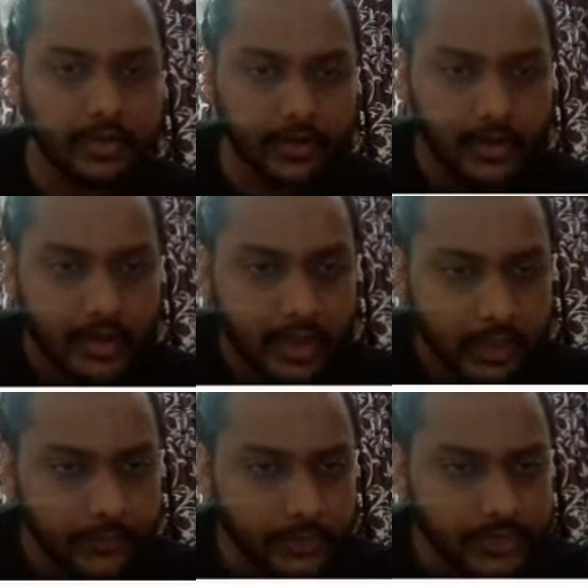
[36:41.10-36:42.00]
here.
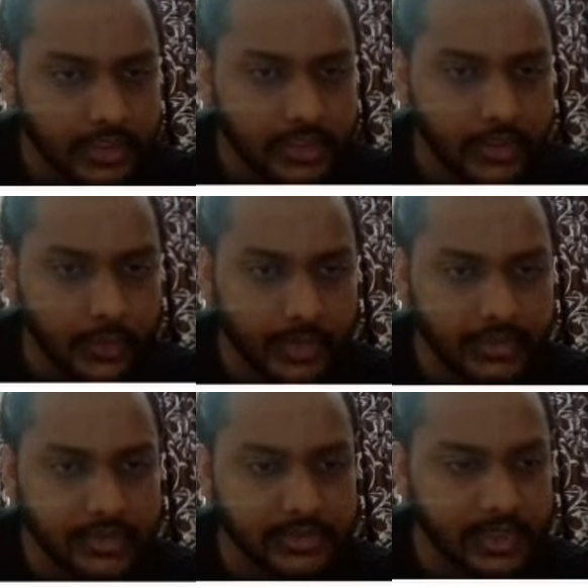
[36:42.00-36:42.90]
If you see, the
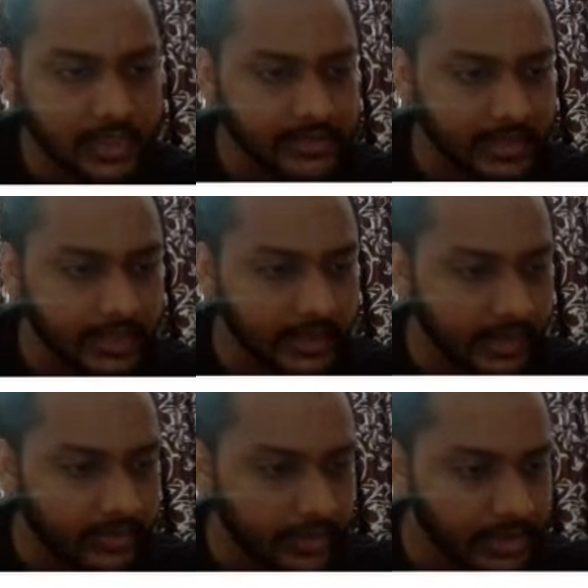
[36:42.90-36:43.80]
question says an
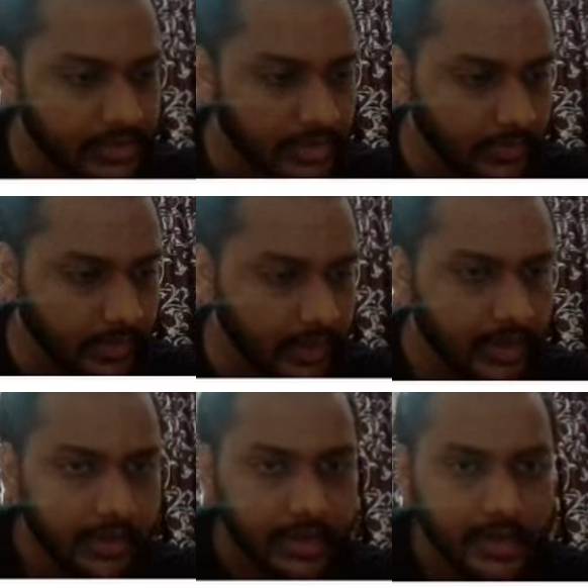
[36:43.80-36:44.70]
electrician, okay?
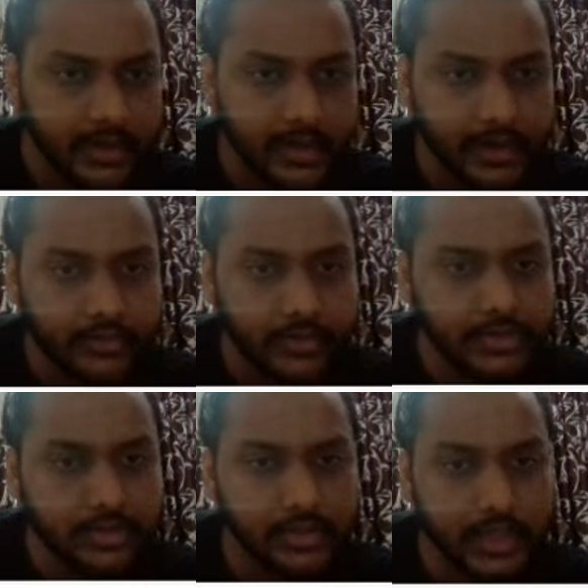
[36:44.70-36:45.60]
An
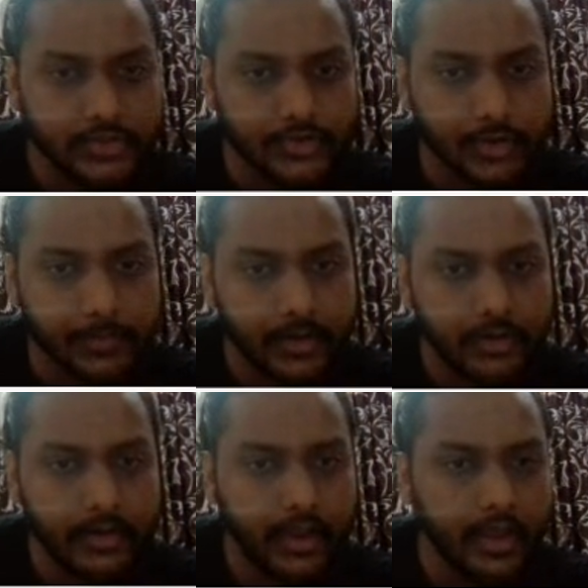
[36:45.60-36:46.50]
electrician has to
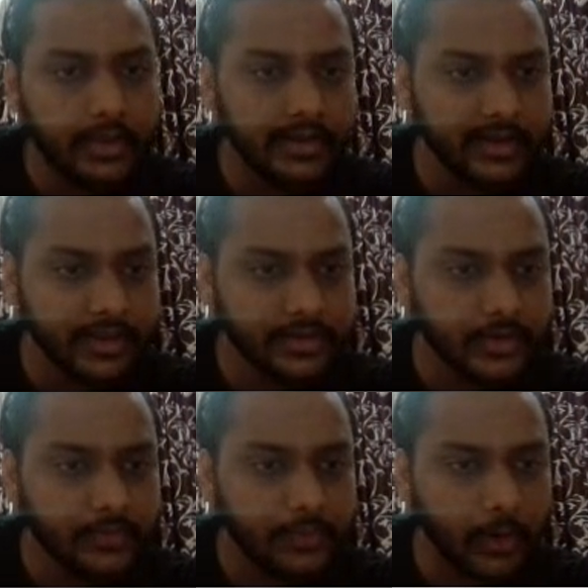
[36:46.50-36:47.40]
repair an
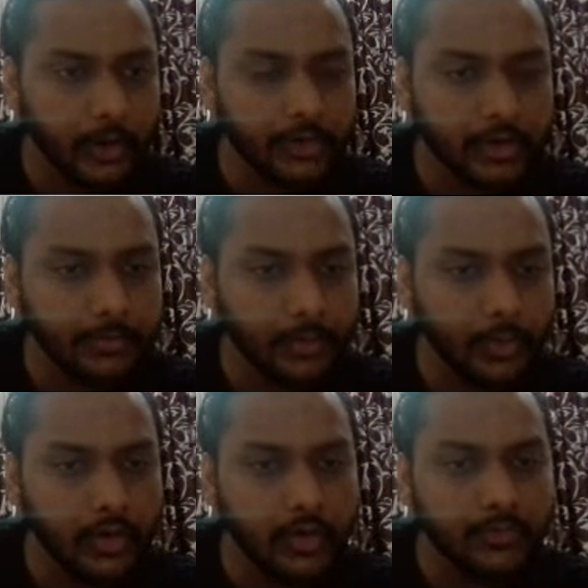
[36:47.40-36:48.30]
electric fault on a
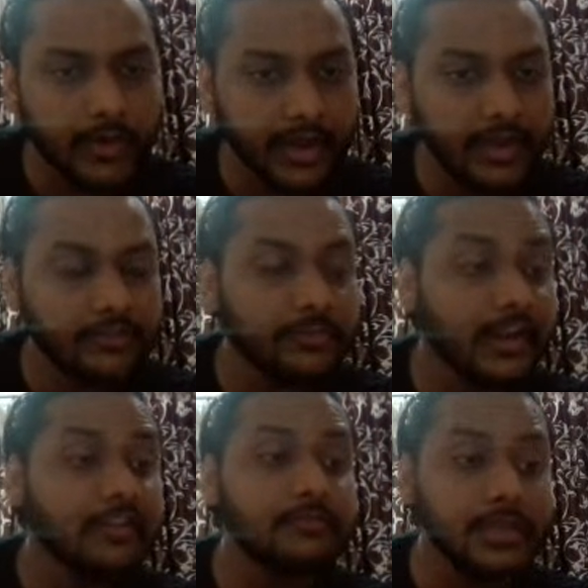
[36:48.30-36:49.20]
pole of height
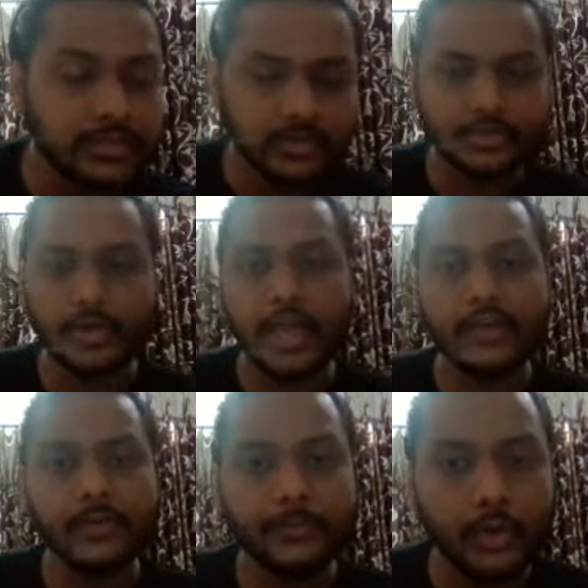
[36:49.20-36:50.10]
5 meters. So, I
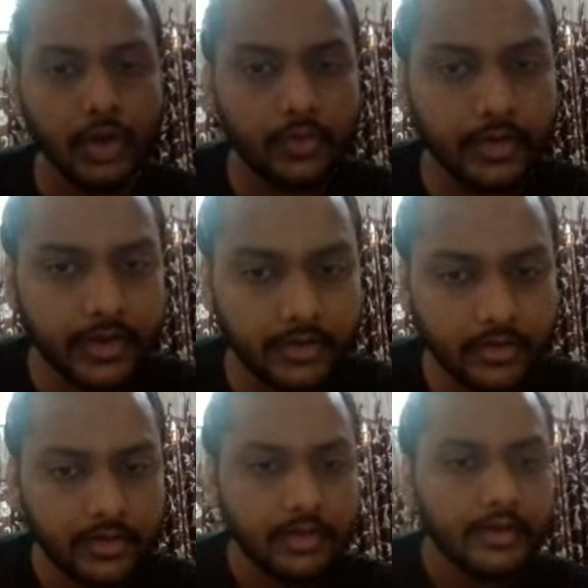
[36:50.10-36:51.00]
have a pole over here.
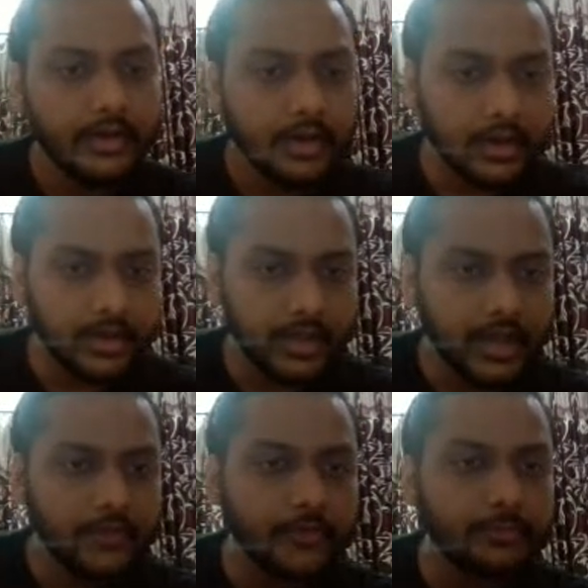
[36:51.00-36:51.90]
I
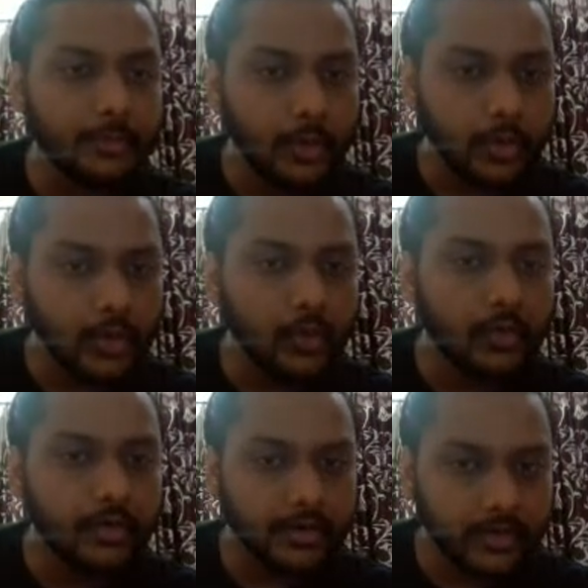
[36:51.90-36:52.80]
have a pole
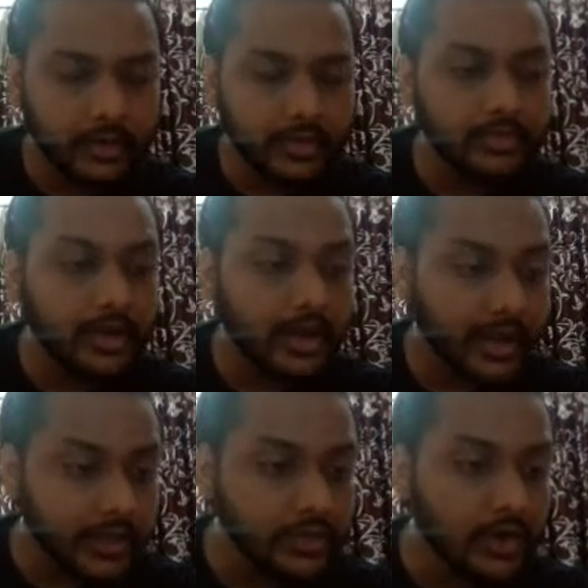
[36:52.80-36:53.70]
over here. And the
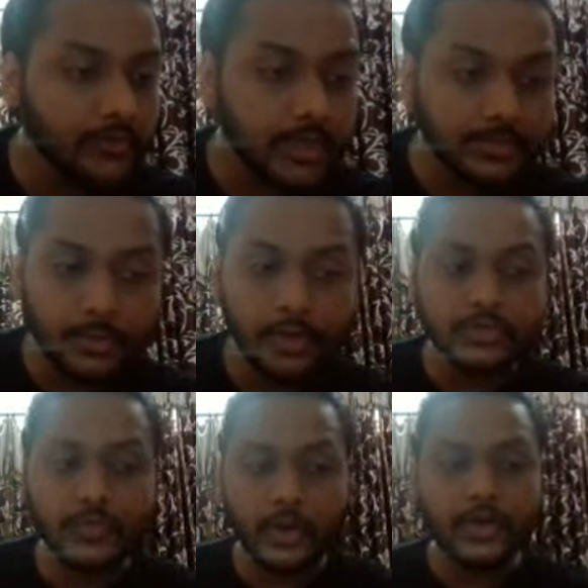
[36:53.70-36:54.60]
height of that pole is